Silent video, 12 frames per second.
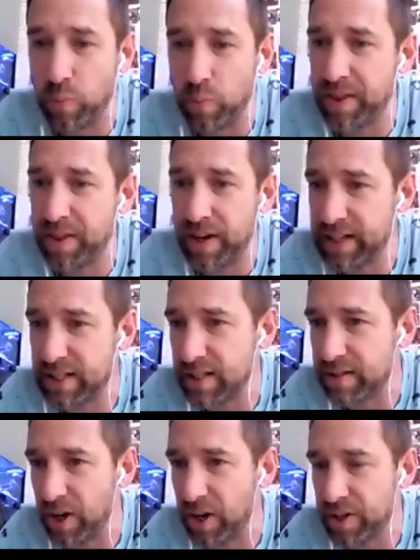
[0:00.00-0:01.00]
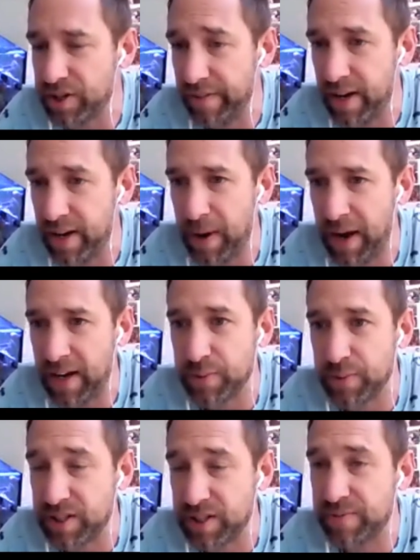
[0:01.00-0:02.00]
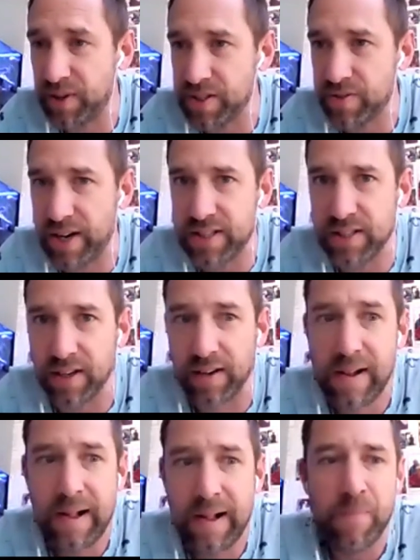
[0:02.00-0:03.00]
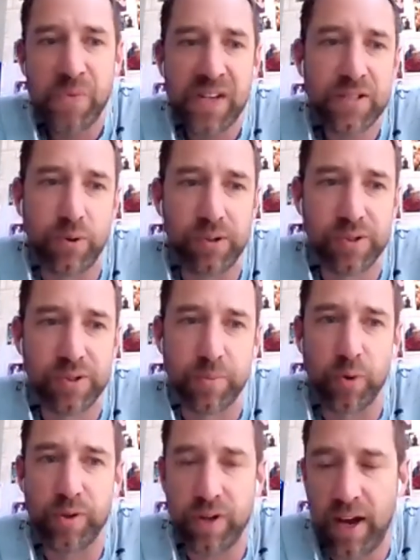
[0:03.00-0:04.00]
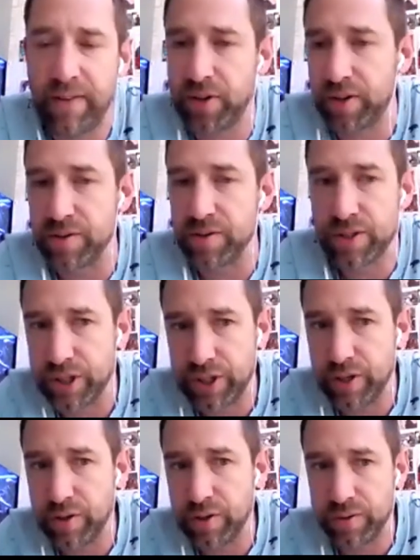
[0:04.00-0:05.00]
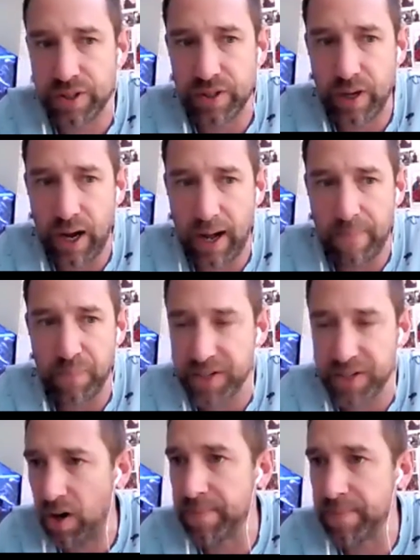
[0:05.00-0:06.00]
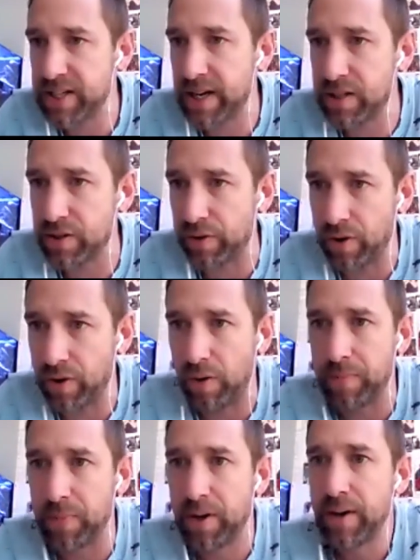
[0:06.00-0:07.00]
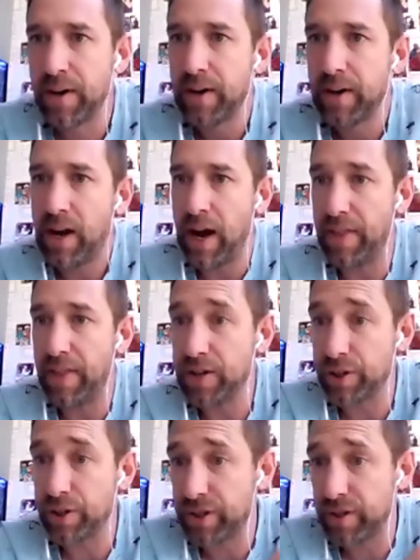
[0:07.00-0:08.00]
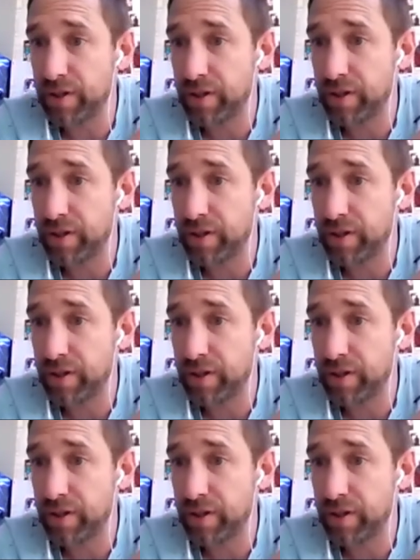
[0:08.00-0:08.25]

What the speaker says: the latest version of Apex, which is frustrating. So ultimately what you have to do is just use the timeanddate.com and then just